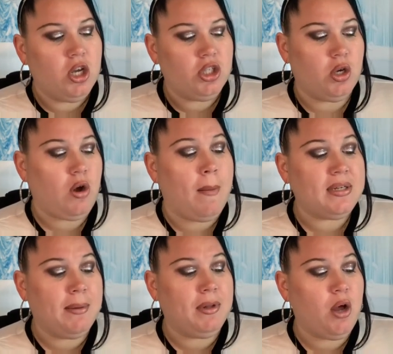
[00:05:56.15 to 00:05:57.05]
So comment
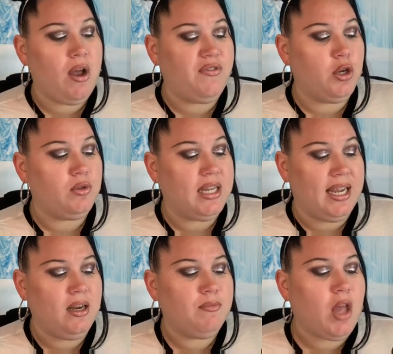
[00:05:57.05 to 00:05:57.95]
down below if you
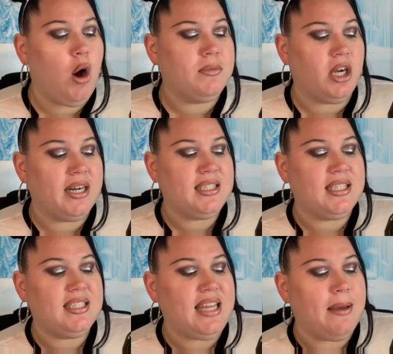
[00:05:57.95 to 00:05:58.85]
did. Oh, I'm sorry. It's
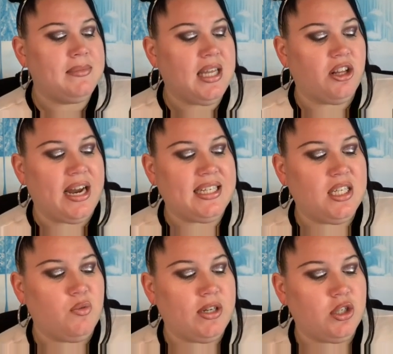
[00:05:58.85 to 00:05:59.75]
the Stem Cellar
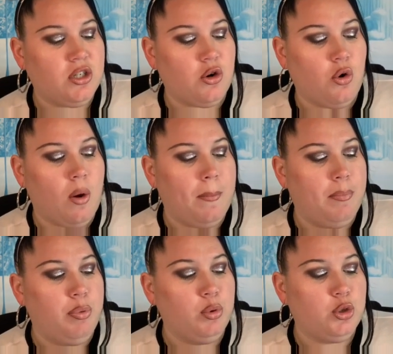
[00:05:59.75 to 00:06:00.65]
Anti-Wrinkle
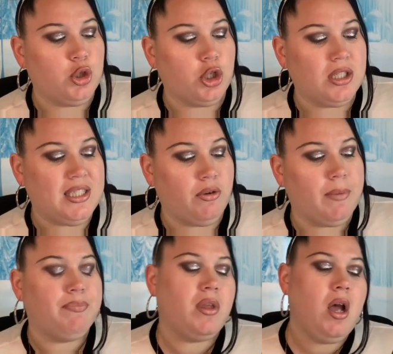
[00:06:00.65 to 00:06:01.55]
Booster
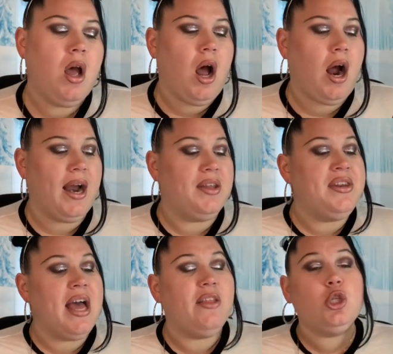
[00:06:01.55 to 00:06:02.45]
Serum. All right.
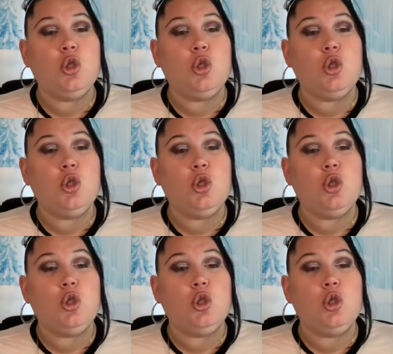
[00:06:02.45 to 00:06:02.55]
Now the